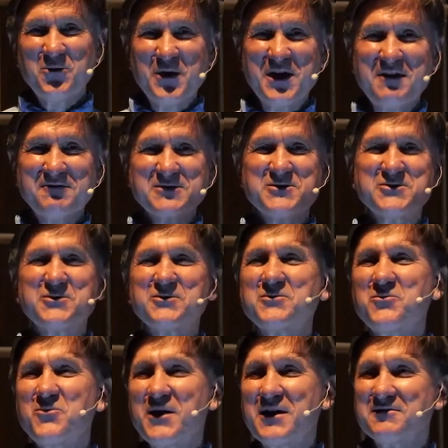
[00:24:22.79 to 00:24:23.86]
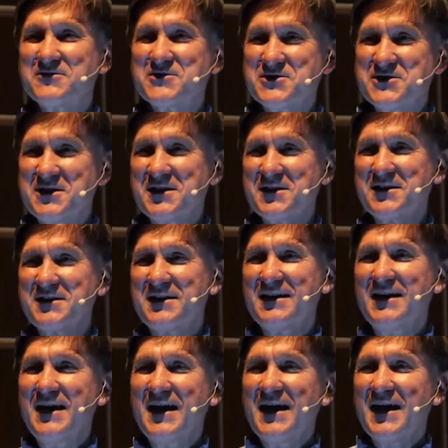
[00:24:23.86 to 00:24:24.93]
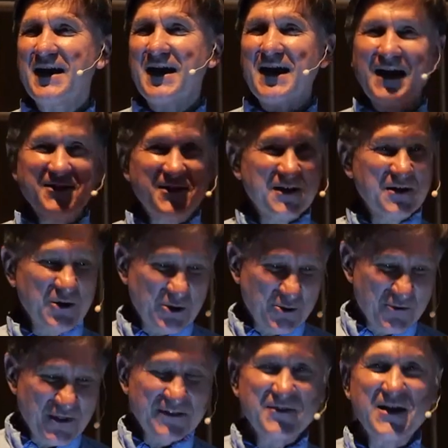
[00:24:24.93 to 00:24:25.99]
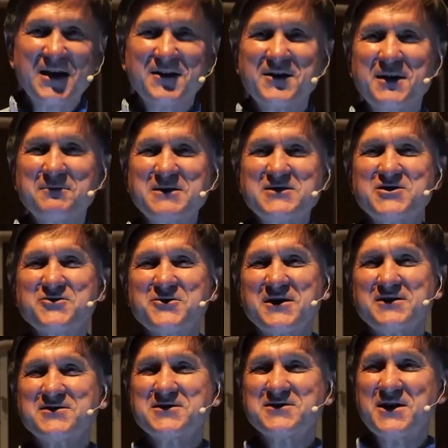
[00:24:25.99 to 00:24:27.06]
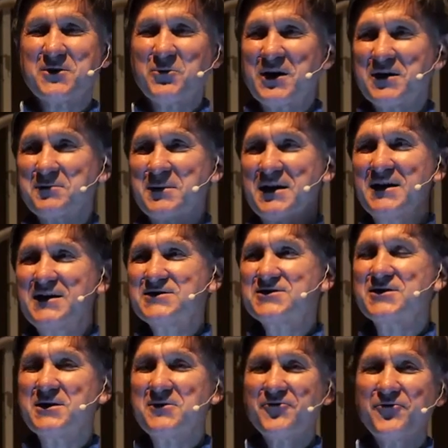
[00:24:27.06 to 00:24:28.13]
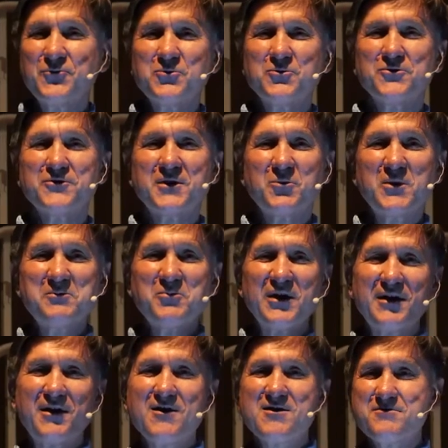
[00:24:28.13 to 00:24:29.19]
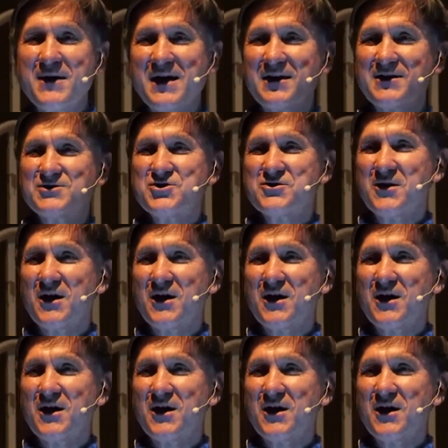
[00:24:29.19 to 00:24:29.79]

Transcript: We have a certain way of seeing, I think, you know, that that demonstrates is that we can be easily fooled, that we bring our baggage,